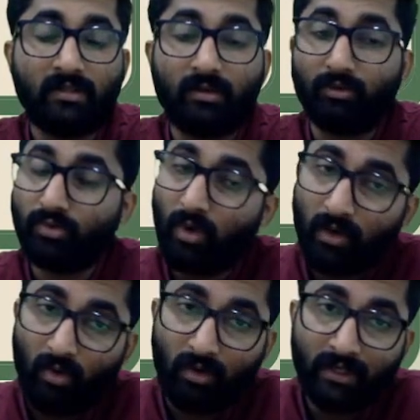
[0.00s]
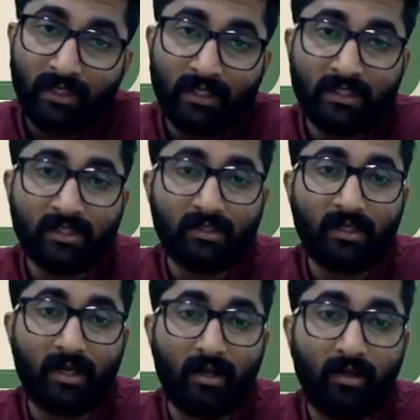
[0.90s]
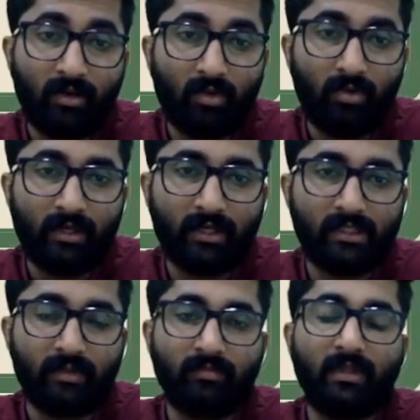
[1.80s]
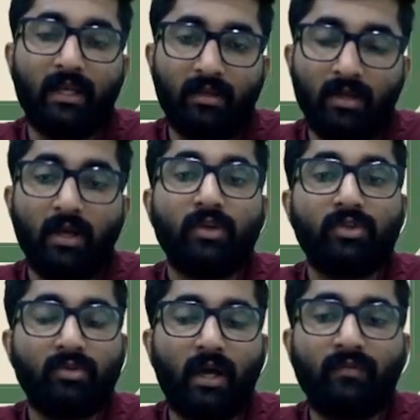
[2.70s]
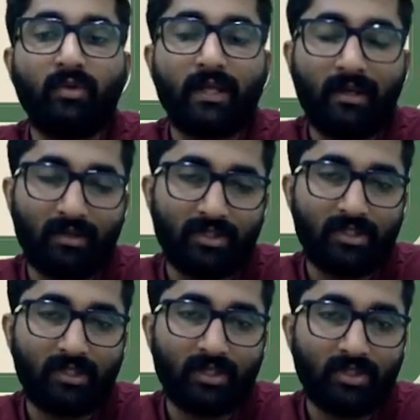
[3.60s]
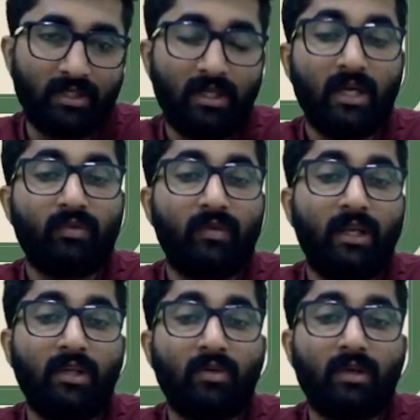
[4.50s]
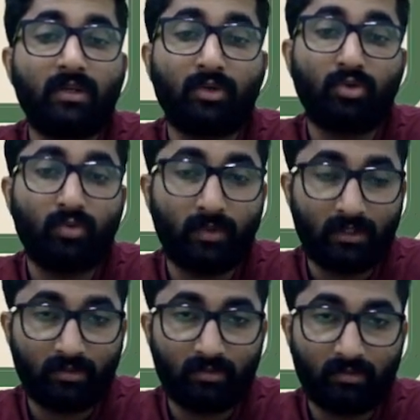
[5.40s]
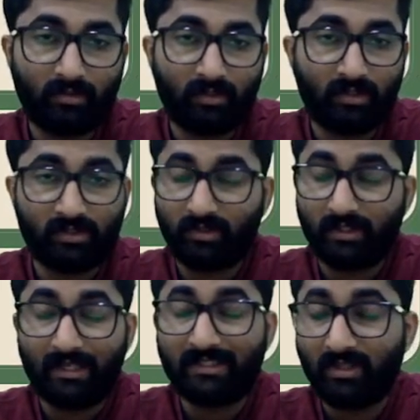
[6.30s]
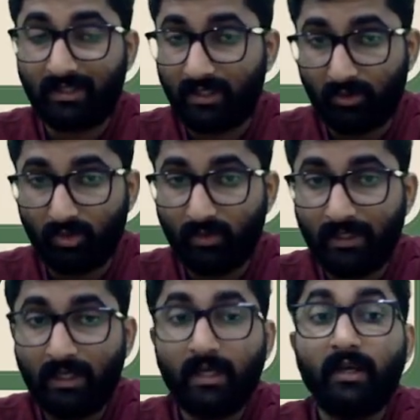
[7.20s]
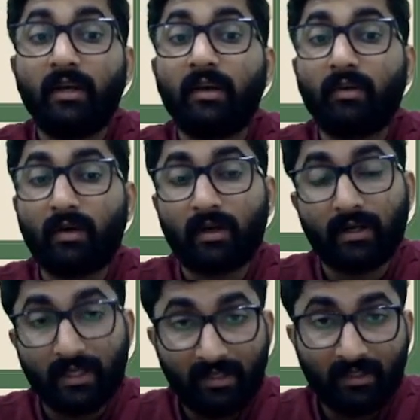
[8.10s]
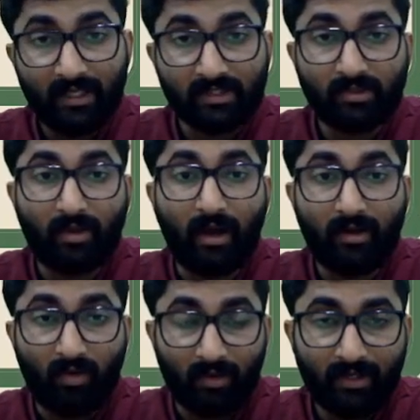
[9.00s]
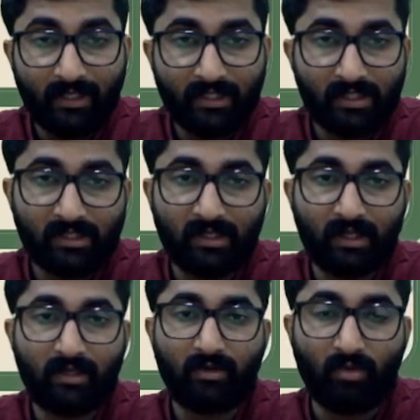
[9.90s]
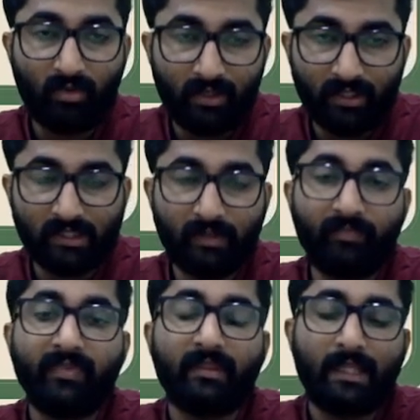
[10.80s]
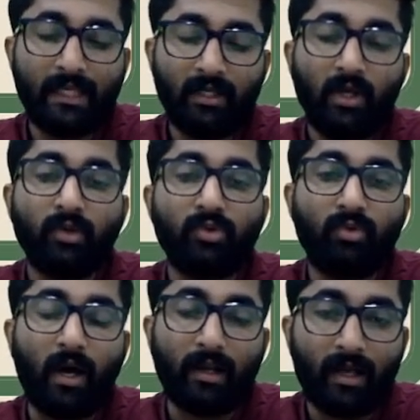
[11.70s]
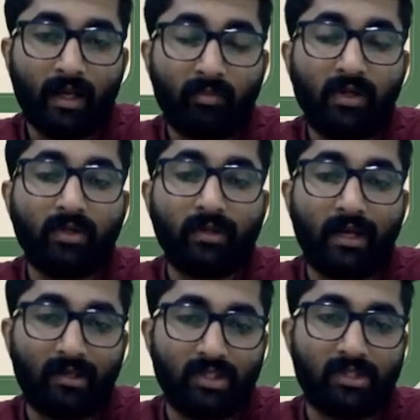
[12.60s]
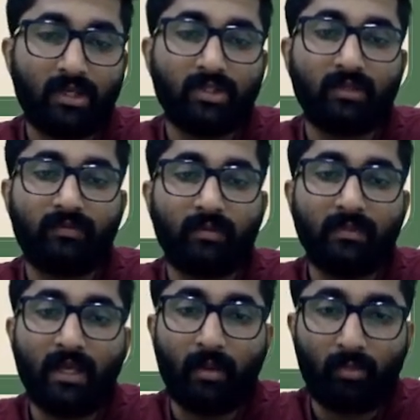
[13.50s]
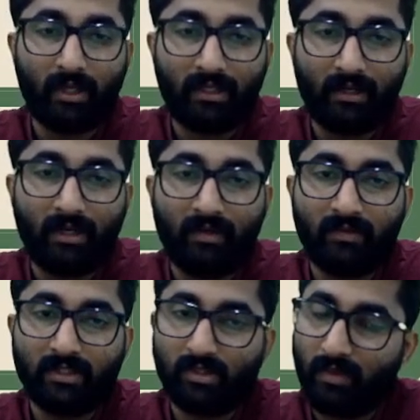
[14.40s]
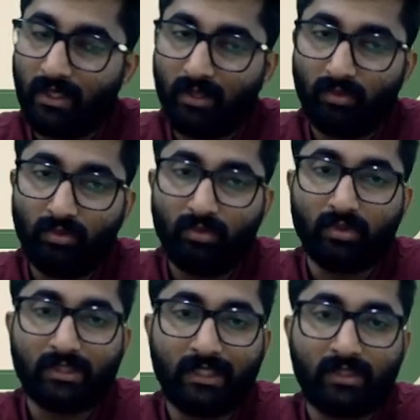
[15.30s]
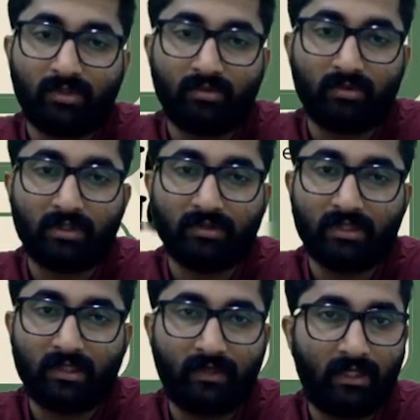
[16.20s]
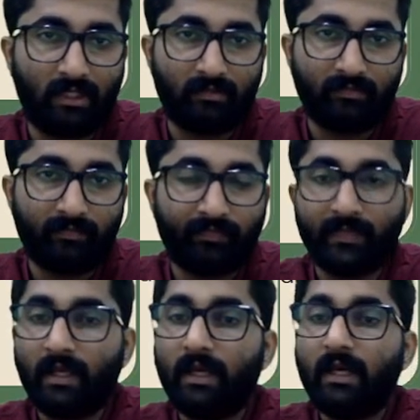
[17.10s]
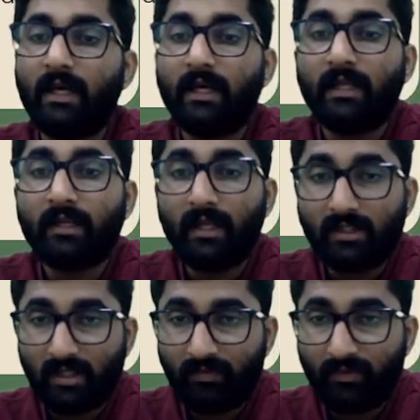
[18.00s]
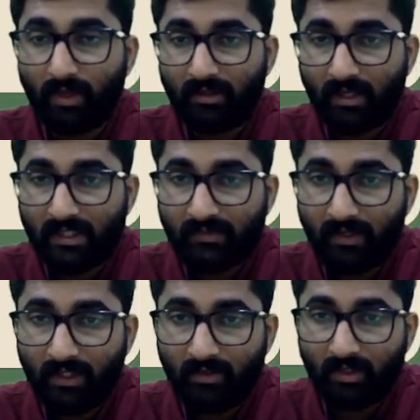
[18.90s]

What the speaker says: You are already registered under old regime, then you have to get registration when your turnover, it's not turnover. In case you are already registered under old regime, then you are liable to get registration from the appointed date, which is 22/6/2017. Next, if you are transferring your